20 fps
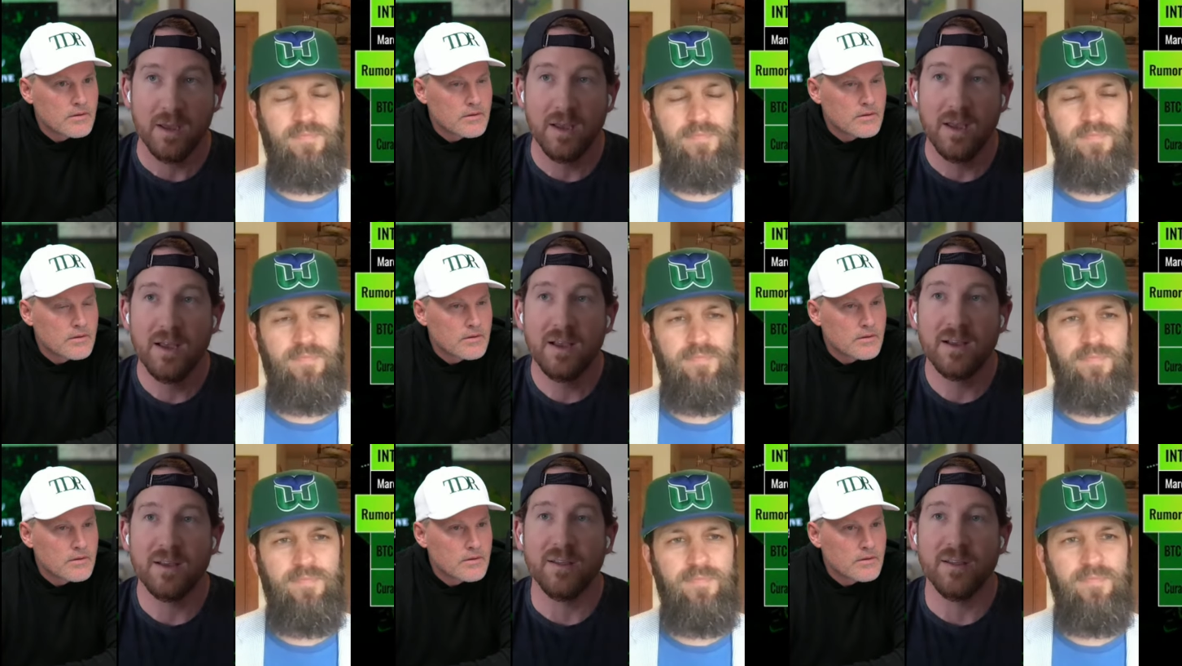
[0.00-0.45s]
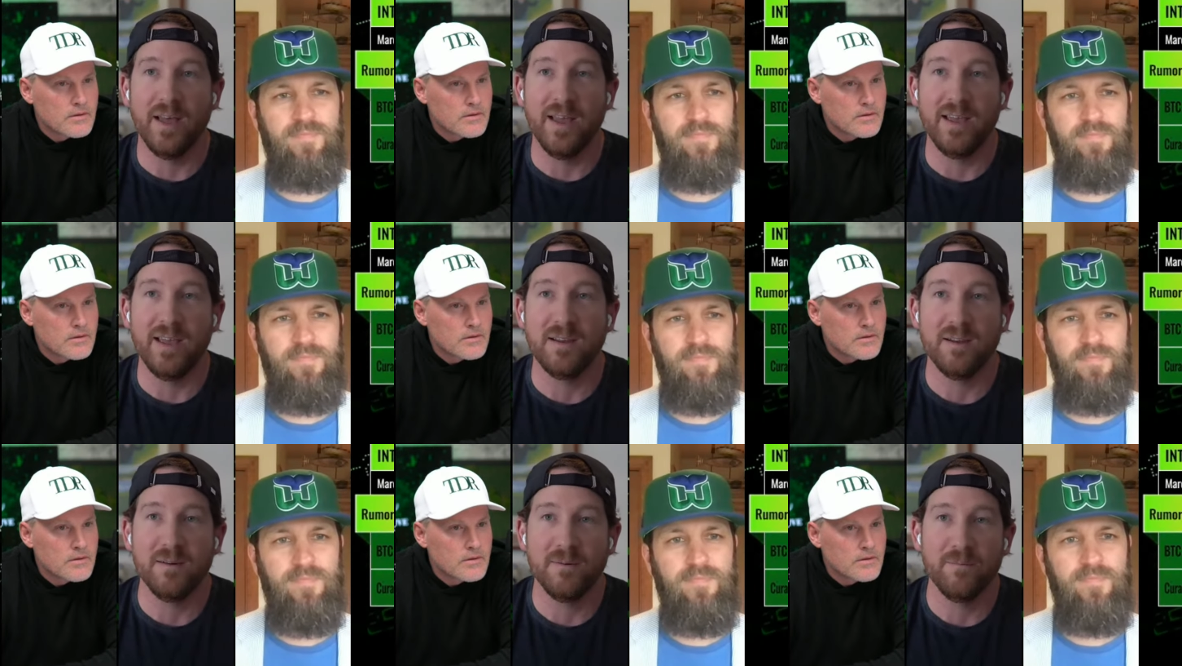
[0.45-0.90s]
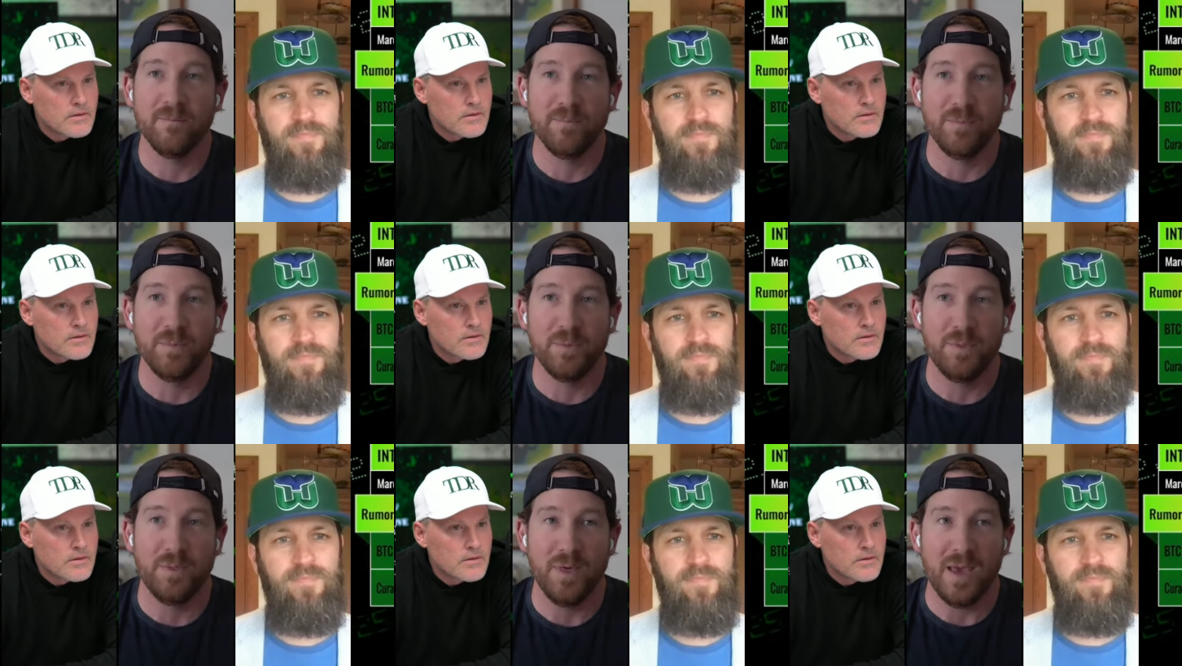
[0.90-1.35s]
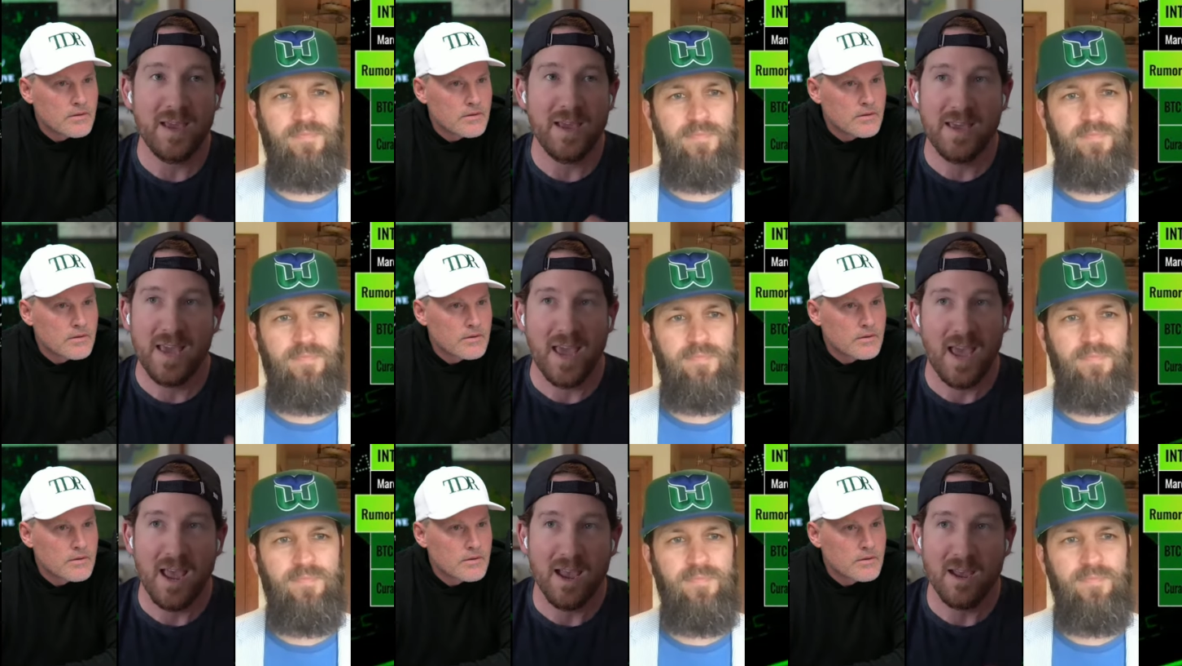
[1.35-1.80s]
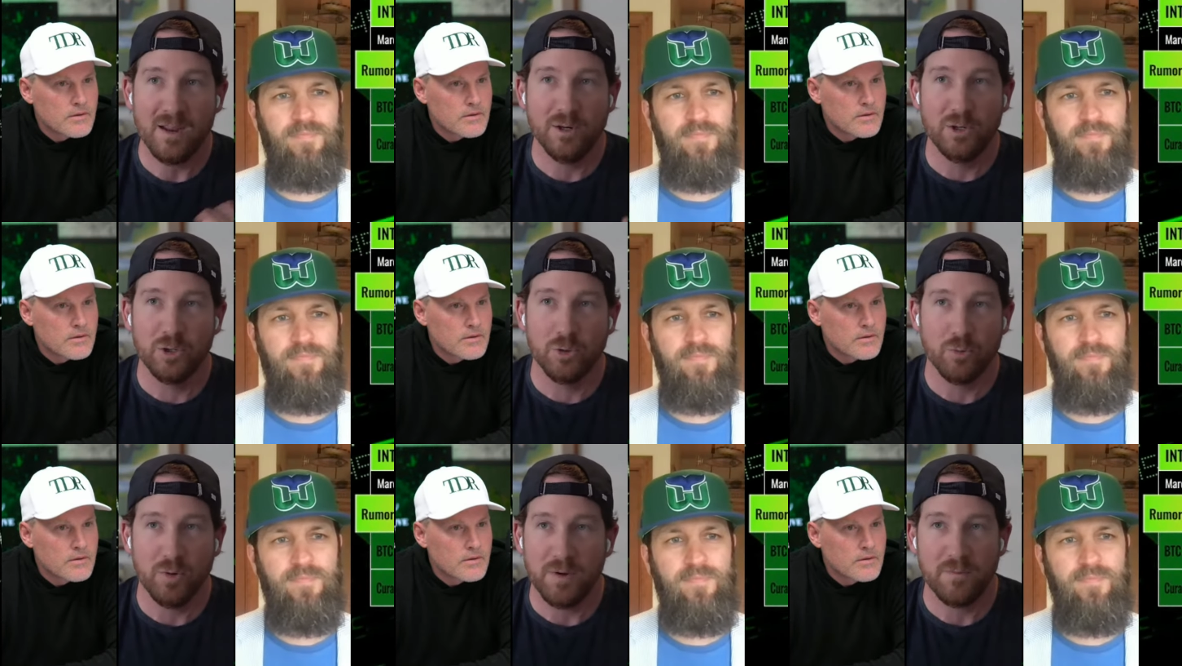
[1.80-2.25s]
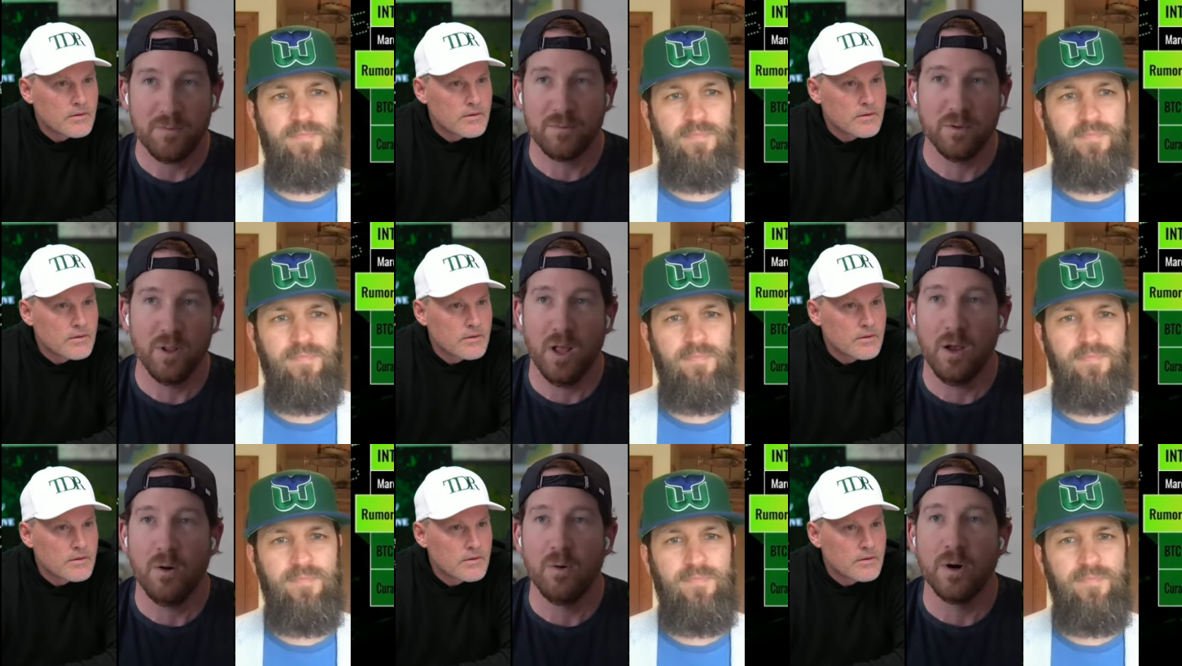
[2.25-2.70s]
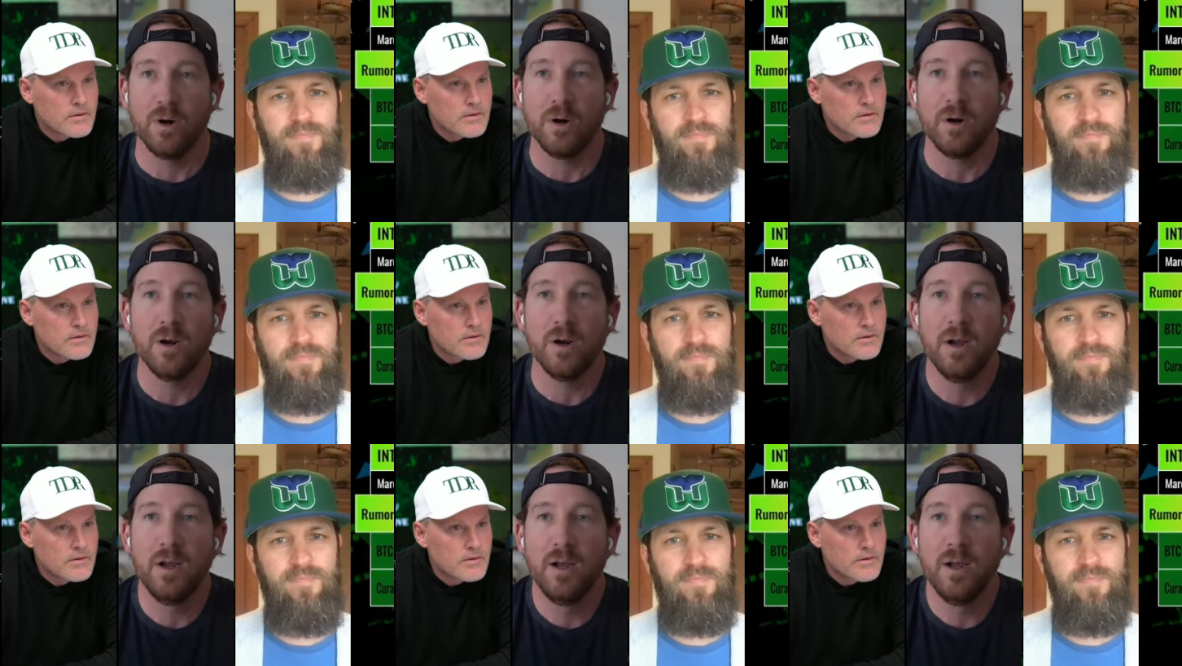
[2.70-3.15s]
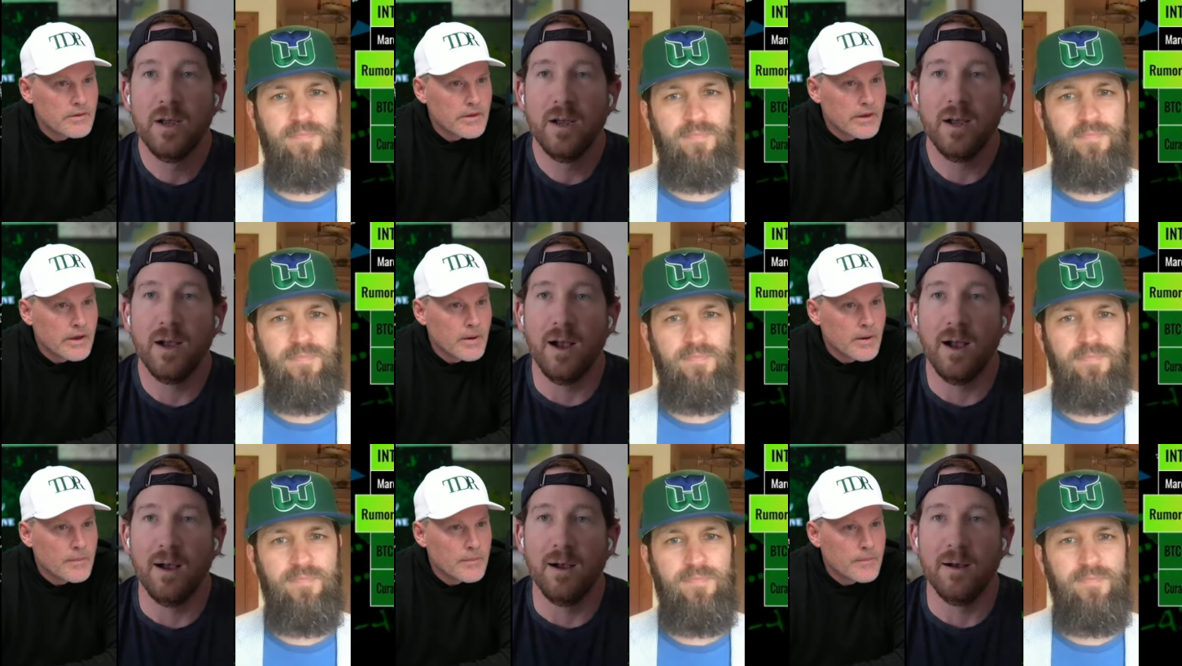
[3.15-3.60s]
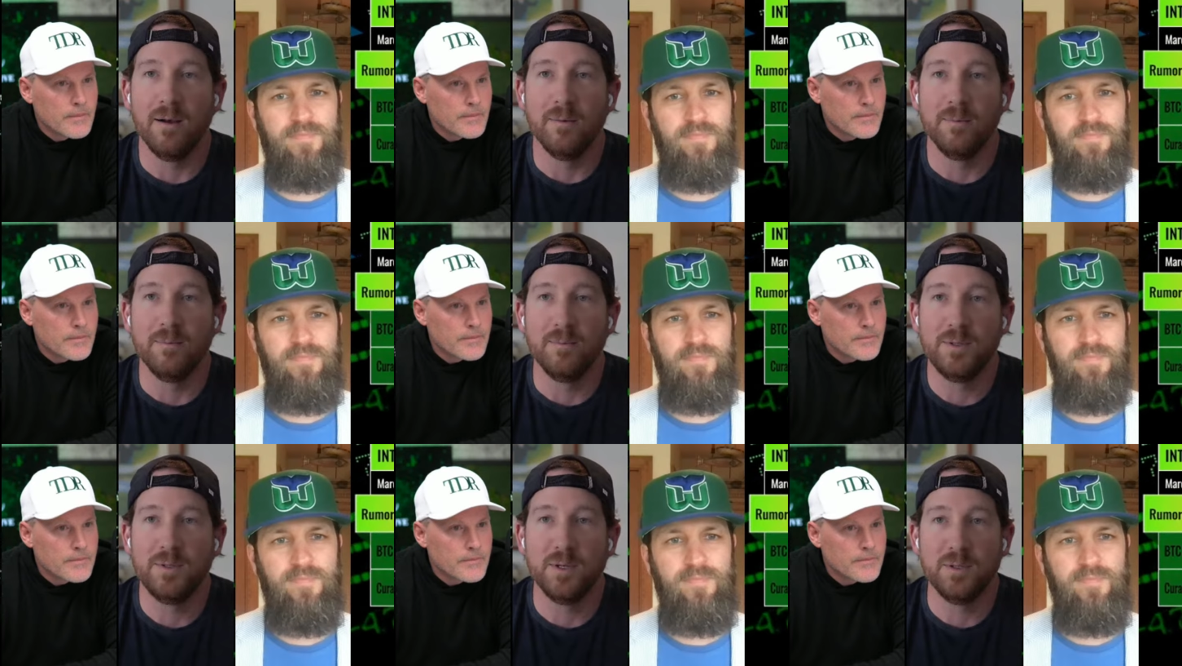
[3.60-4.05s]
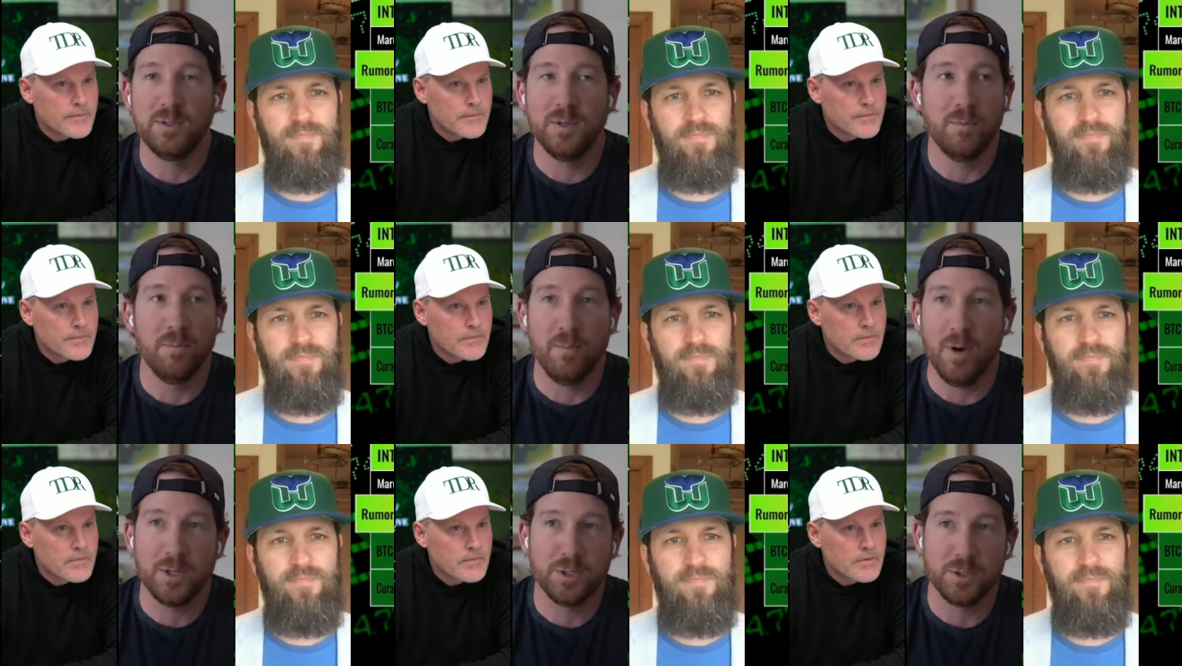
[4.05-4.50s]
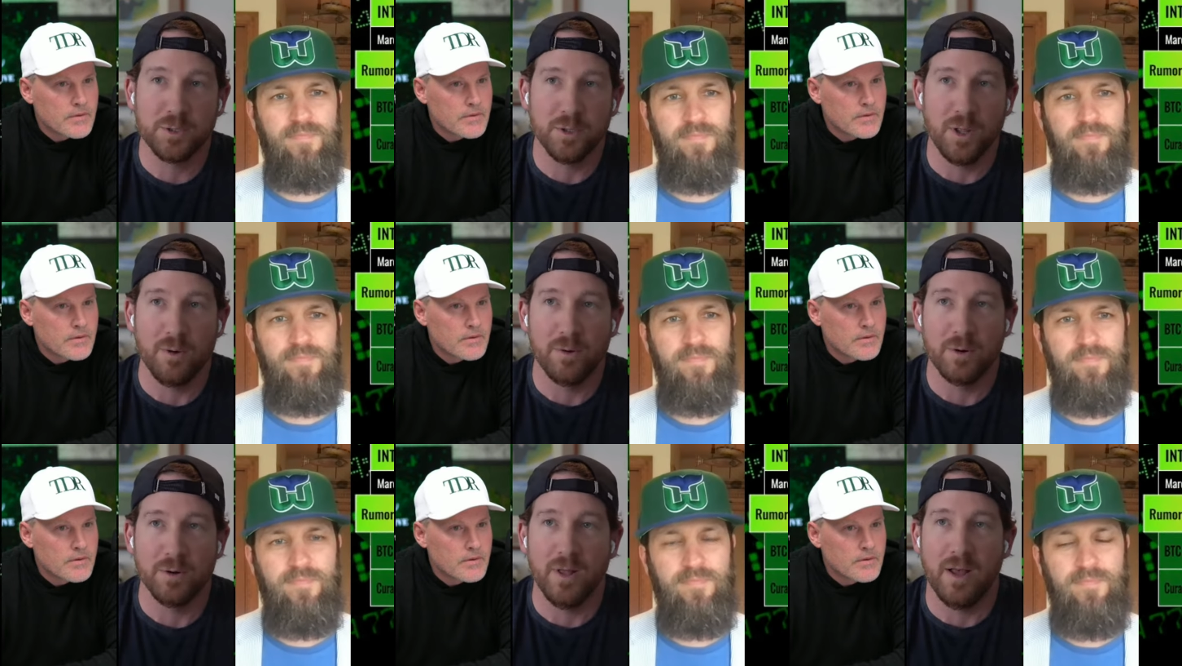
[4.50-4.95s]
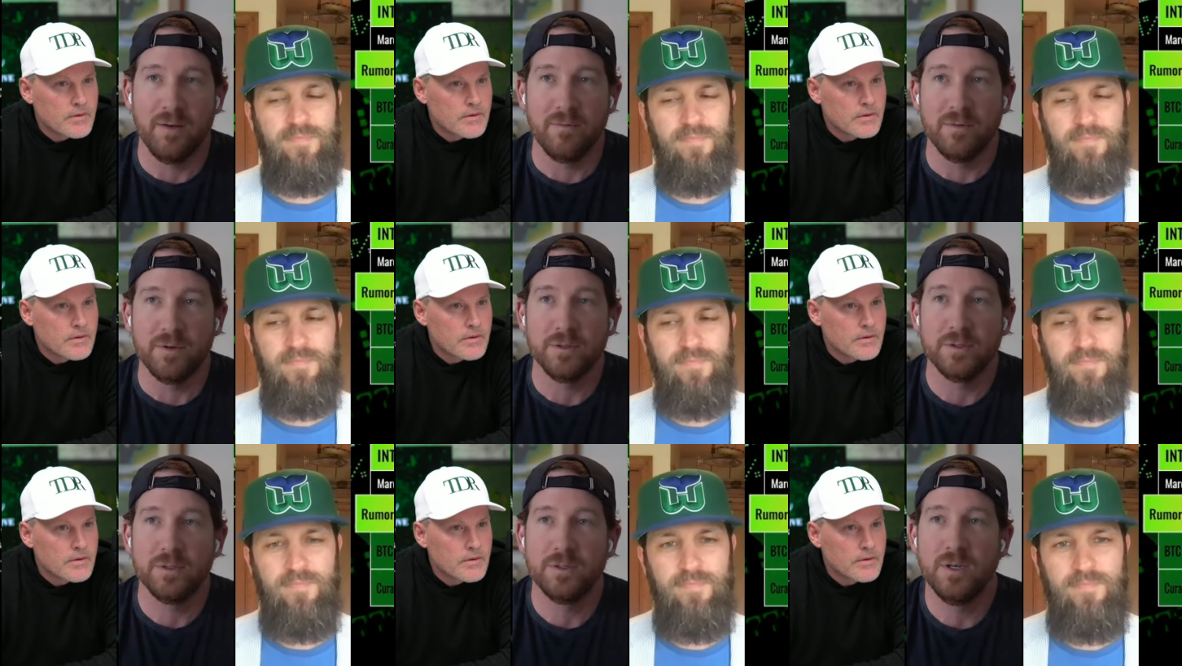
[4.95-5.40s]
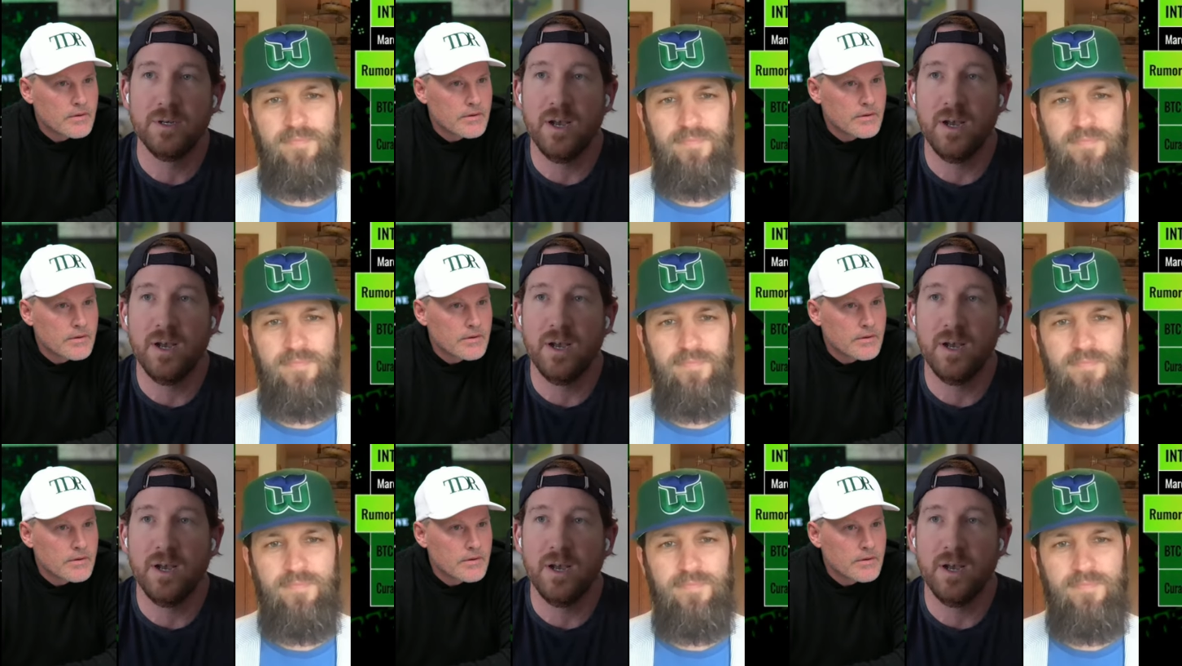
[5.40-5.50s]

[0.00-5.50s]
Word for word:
Speaker 1: like they can drift lower, yeah, um, to to much lower levels.